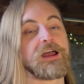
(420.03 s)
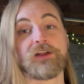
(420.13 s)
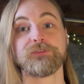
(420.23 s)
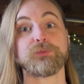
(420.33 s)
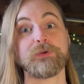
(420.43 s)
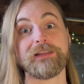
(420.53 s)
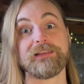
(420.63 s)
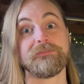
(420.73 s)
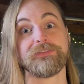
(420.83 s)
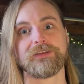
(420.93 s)
I also really
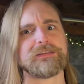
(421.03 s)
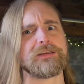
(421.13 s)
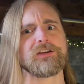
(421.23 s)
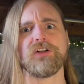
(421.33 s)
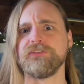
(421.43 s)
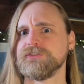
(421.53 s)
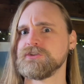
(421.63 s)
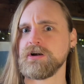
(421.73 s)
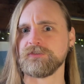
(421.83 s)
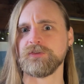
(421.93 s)
love this idea called
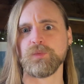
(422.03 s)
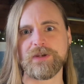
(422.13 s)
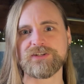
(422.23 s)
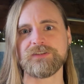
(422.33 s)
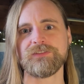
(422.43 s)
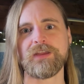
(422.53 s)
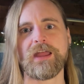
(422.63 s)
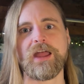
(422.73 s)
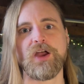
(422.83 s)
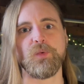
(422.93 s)
stars and wishes,
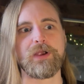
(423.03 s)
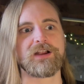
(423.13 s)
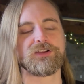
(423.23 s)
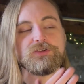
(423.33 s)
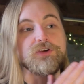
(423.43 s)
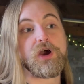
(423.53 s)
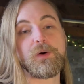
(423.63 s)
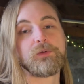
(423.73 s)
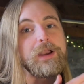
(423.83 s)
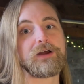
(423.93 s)
where you
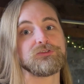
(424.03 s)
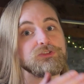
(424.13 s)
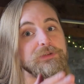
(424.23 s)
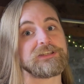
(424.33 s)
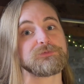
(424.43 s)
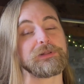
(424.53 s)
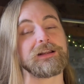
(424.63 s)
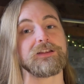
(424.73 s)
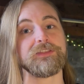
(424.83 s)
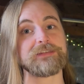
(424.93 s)
go around to each
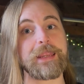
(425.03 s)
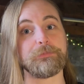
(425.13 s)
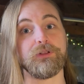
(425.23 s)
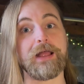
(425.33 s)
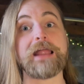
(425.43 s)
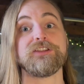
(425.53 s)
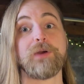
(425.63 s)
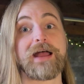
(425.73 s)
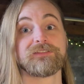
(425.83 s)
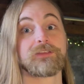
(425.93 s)
player at the table and you
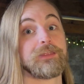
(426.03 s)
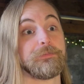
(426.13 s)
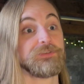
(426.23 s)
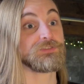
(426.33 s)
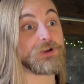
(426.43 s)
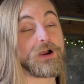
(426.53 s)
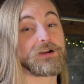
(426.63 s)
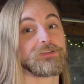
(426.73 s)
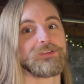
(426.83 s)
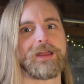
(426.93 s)
ask them,
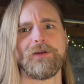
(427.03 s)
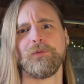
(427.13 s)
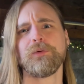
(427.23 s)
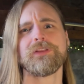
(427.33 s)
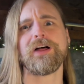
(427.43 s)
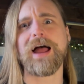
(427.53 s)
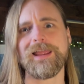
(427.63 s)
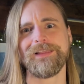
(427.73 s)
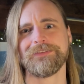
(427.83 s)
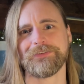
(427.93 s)
stars, what are the
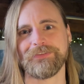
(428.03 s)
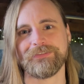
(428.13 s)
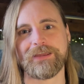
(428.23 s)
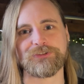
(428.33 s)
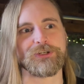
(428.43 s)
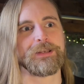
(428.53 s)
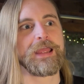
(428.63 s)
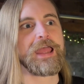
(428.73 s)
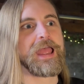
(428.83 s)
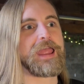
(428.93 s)
highlights of the session?
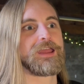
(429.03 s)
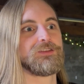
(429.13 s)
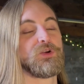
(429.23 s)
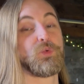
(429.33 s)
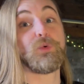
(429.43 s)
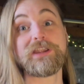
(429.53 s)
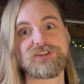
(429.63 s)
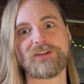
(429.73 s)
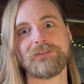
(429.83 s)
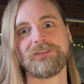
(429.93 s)
And
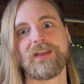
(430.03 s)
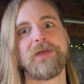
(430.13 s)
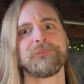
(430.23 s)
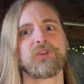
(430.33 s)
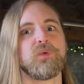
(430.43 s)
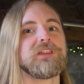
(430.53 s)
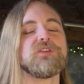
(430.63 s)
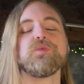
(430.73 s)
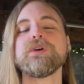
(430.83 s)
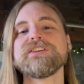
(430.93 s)
wishes, what do
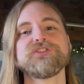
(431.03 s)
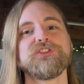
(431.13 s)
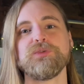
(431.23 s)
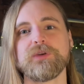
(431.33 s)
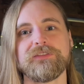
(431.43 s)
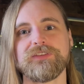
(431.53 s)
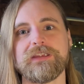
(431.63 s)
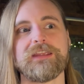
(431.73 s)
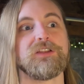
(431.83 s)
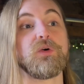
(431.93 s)
you wish you would have
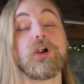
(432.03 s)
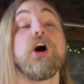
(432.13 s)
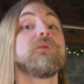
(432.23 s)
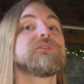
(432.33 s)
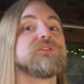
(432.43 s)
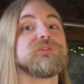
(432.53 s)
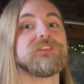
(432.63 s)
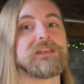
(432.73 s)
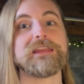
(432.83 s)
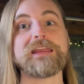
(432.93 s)
seen or hope to
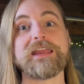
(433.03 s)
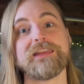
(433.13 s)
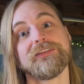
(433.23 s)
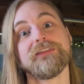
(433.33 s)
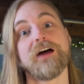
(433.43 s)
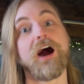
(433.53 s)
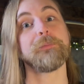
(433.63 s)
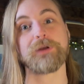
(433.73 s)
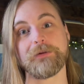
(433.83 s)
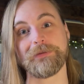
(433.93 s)
see in the
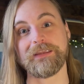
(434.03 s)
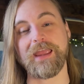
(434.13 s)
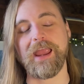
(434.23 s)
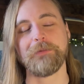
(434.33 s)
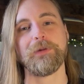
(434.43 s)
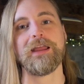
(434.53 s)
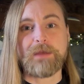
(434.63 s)
upcoming game?